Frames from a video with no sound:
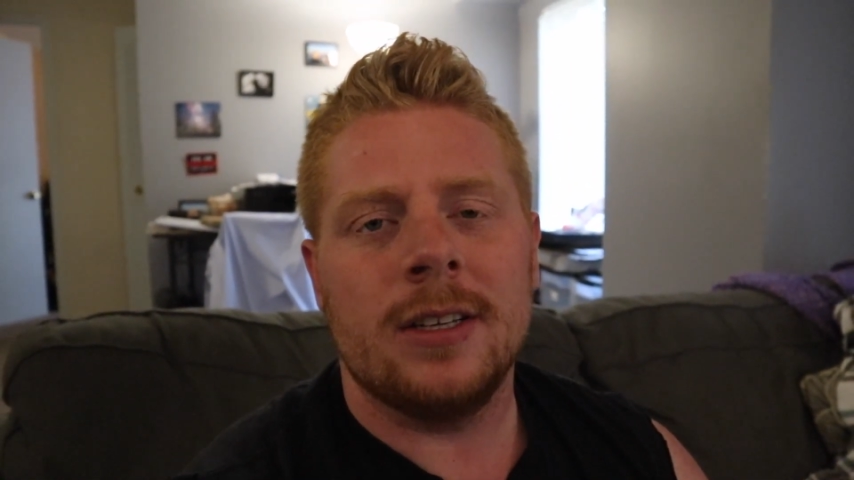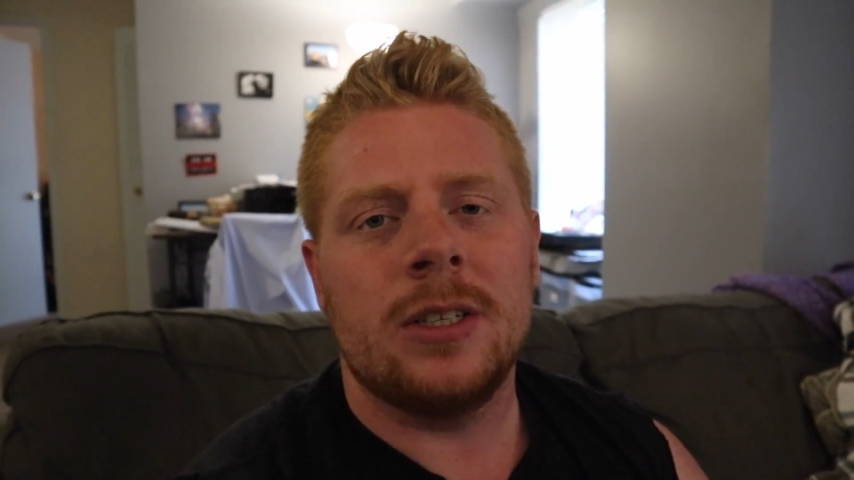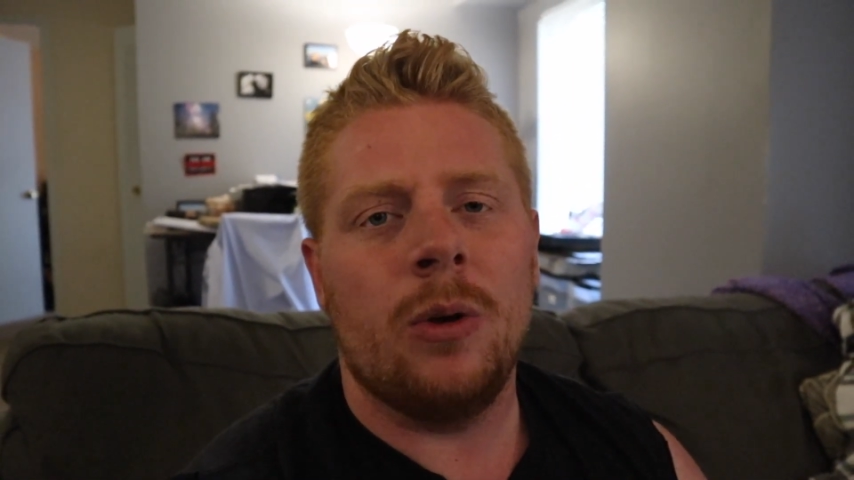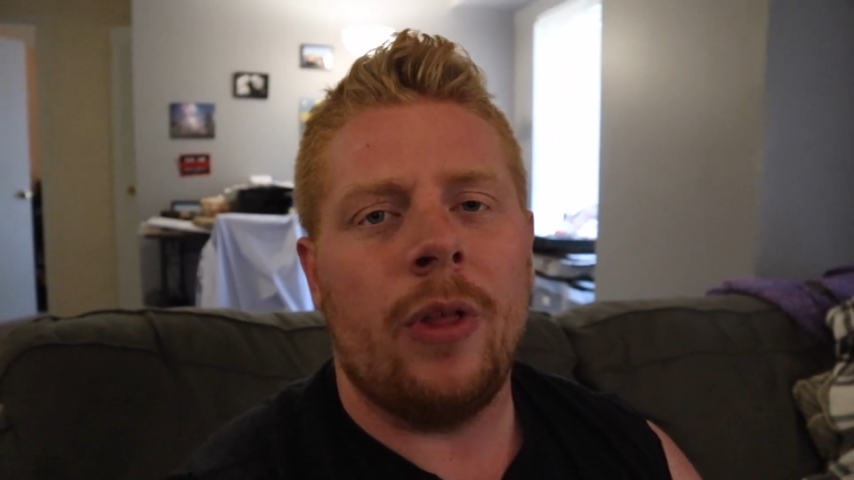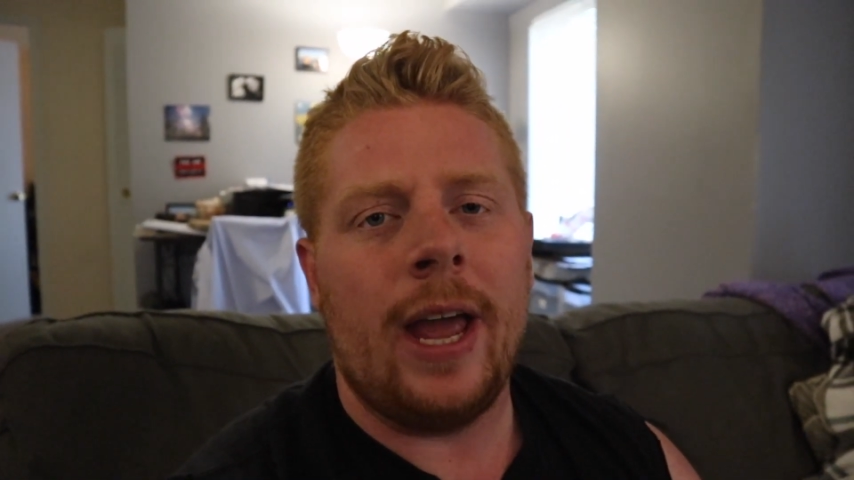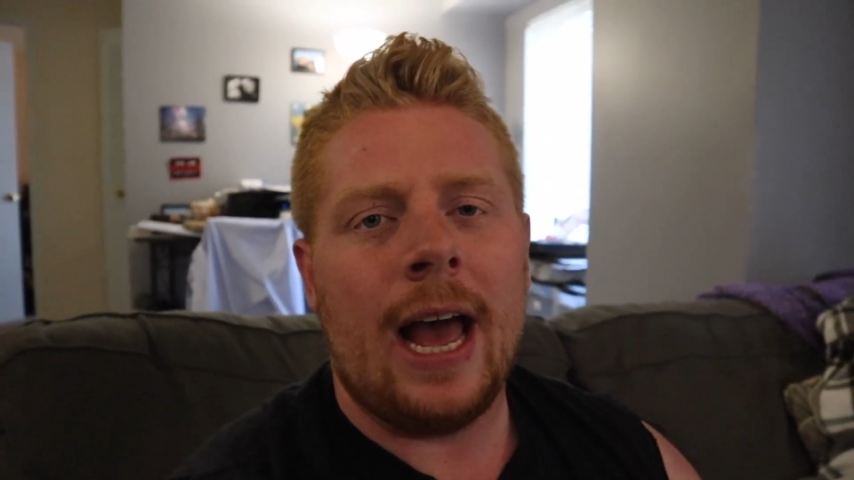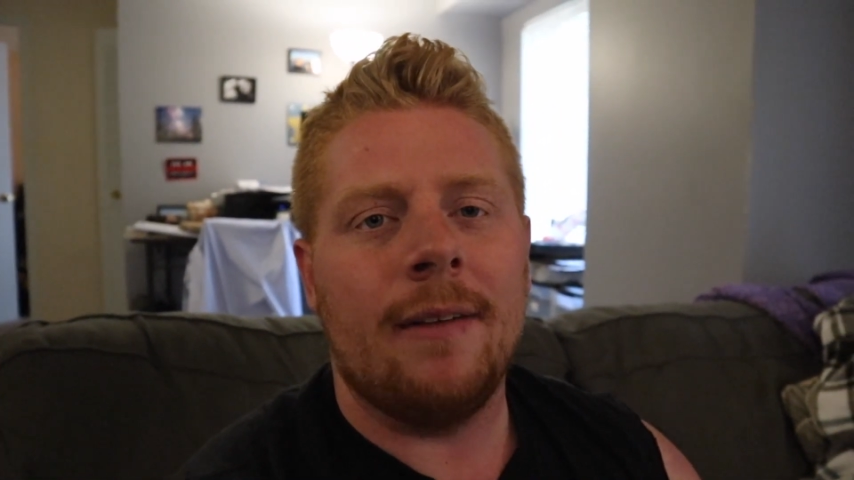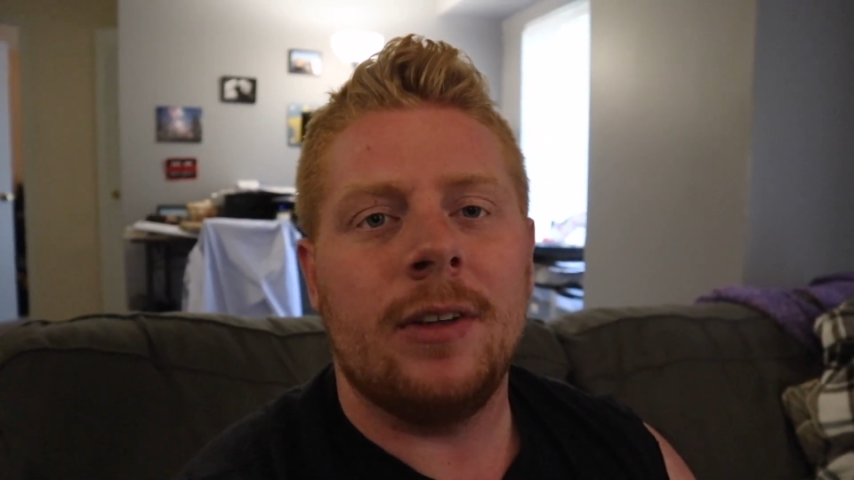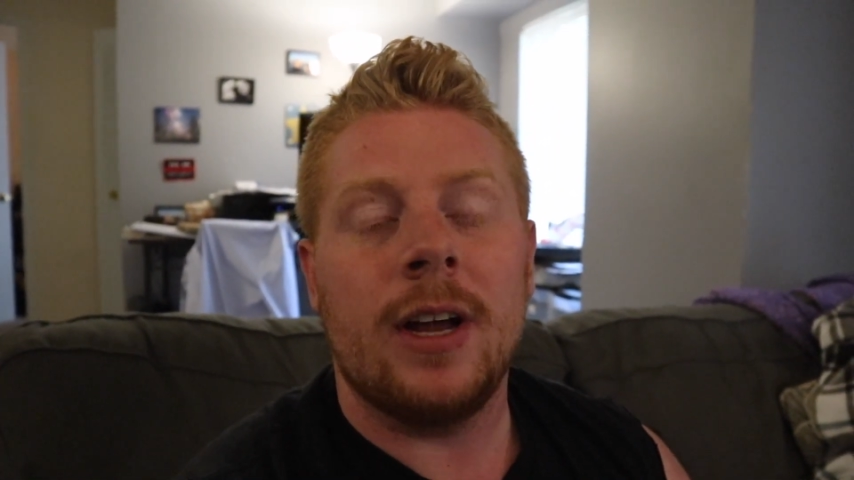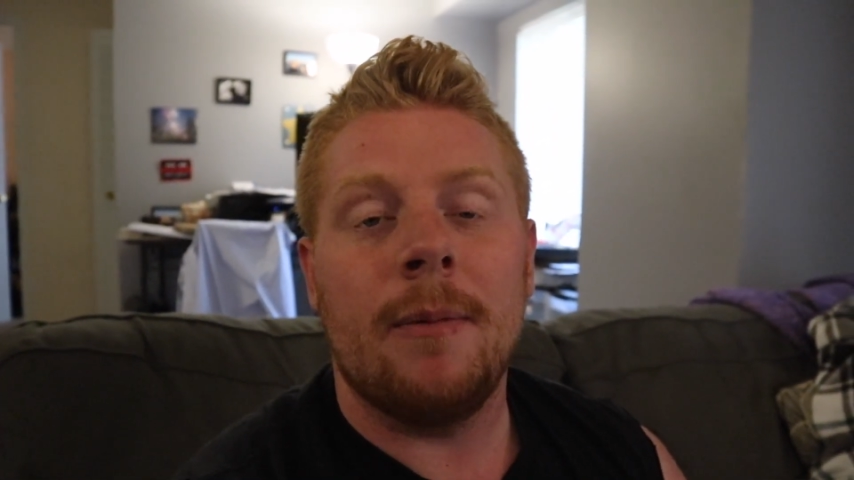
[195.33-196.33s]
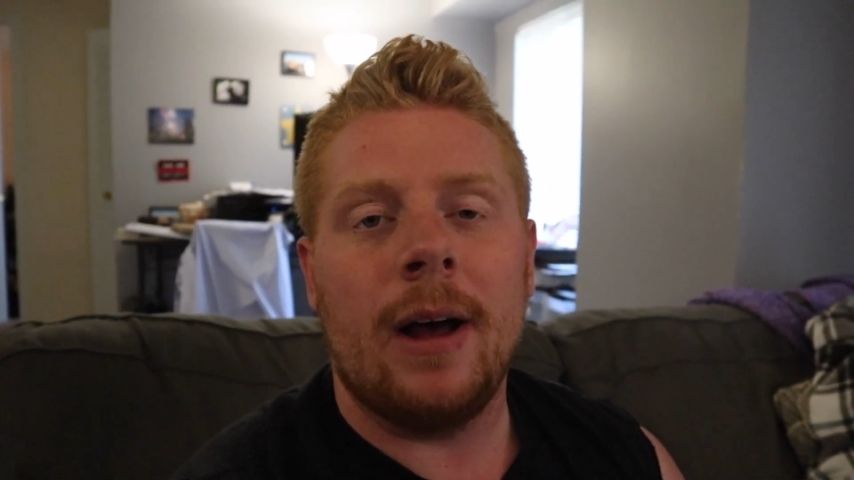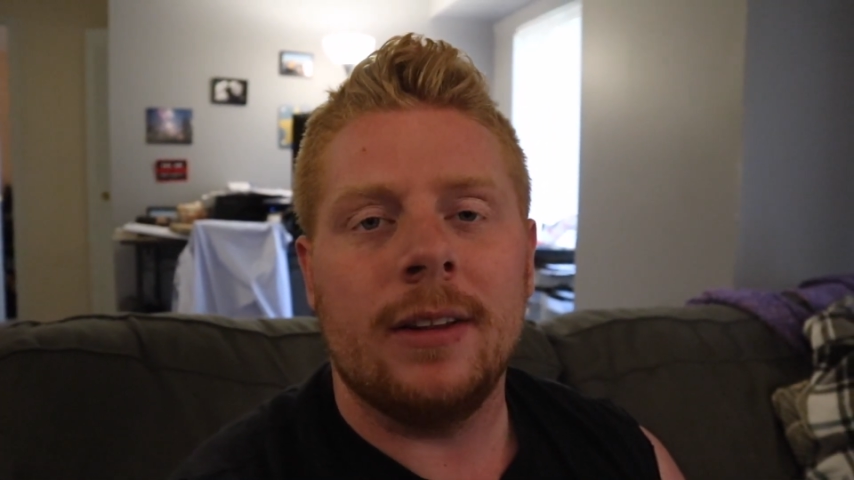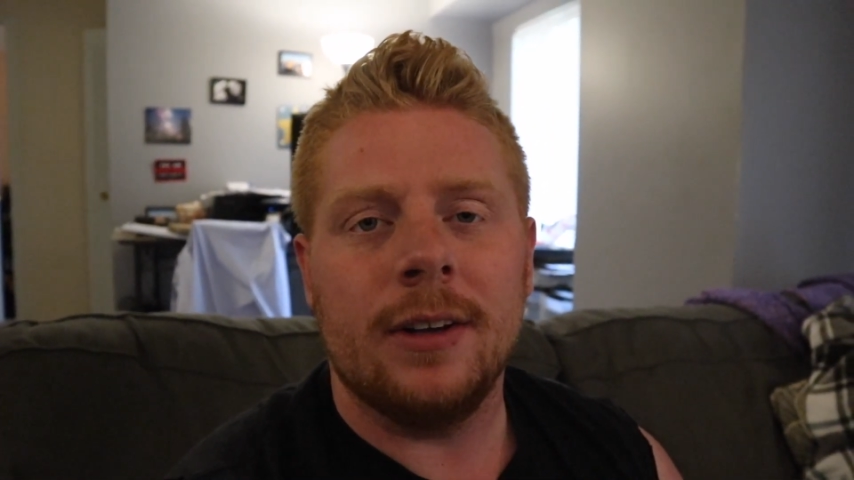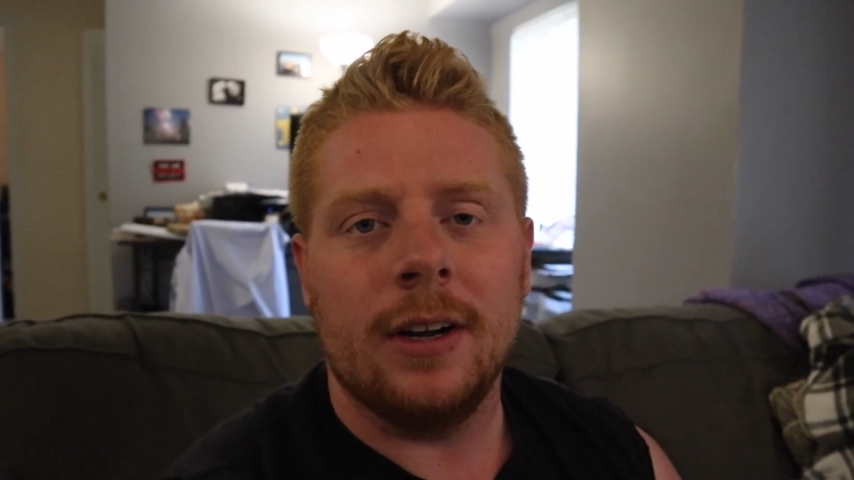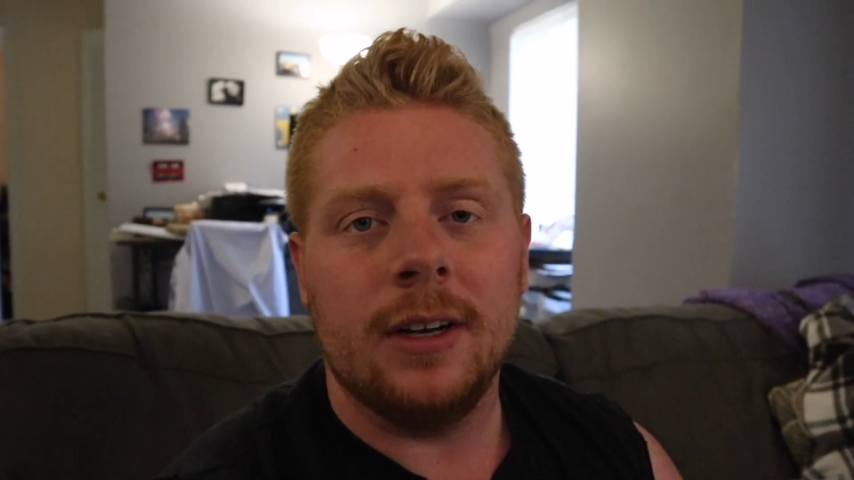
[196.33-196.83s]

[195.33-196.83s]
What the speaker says: so they have to come out there